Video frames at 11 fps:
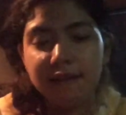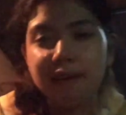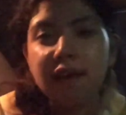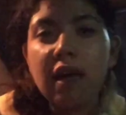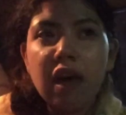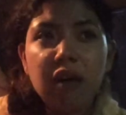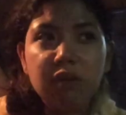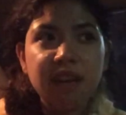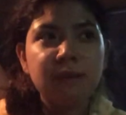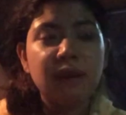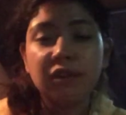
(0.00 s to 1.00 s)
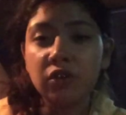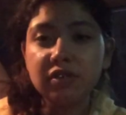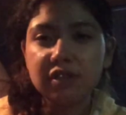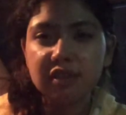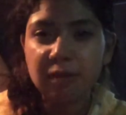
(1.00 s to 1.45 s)
Like, when he makes
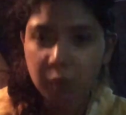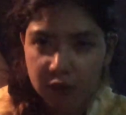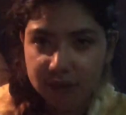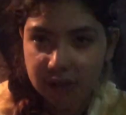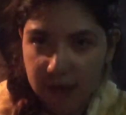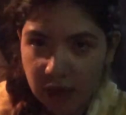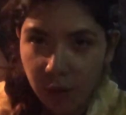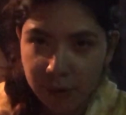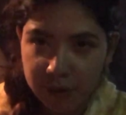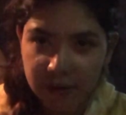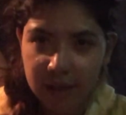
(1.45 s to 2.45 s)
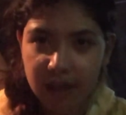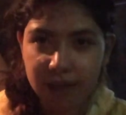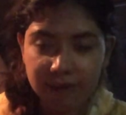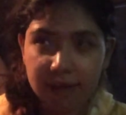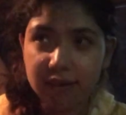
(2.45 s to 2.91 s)
noises, he points it out, and like
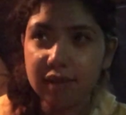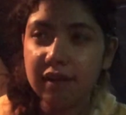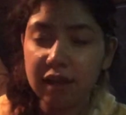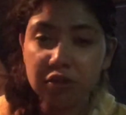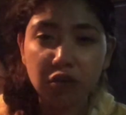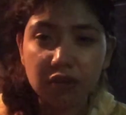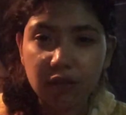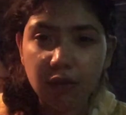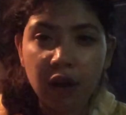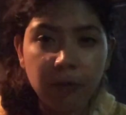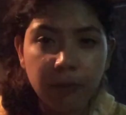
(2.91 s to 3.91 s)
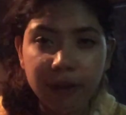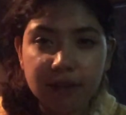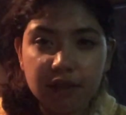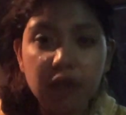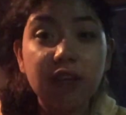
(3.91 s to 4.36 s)
if he like jokes around or
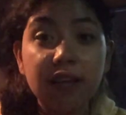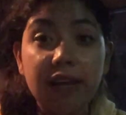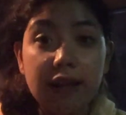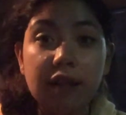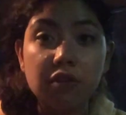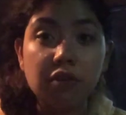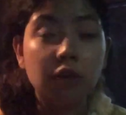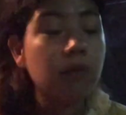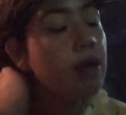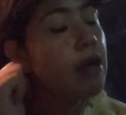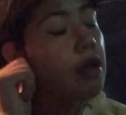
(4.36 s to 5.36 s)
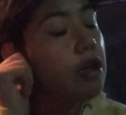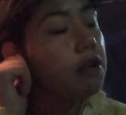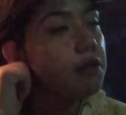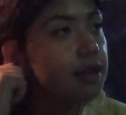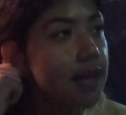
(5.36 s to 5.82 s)
pranks you, he like lets you know.
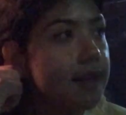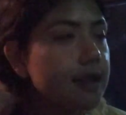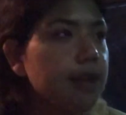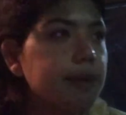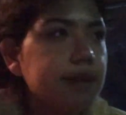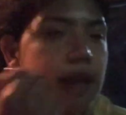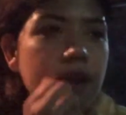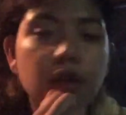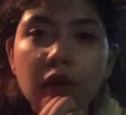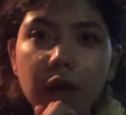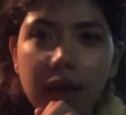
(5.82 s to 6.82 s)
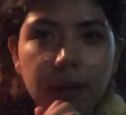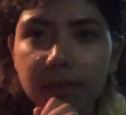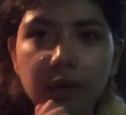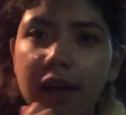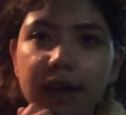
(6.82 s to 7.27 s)
So when he did that, he was like, "No,
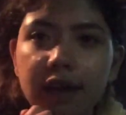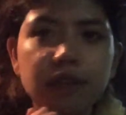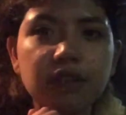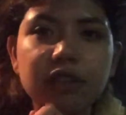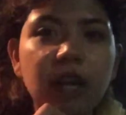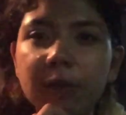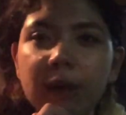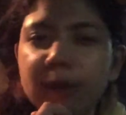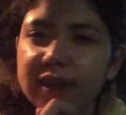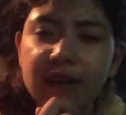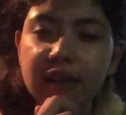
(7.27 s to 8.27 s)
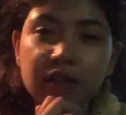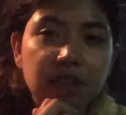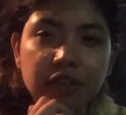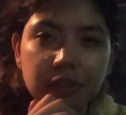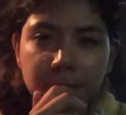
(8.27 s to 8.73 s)
I didn't touch you. I promise I
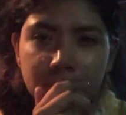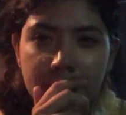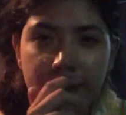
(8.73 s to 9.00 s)
didn't touch you."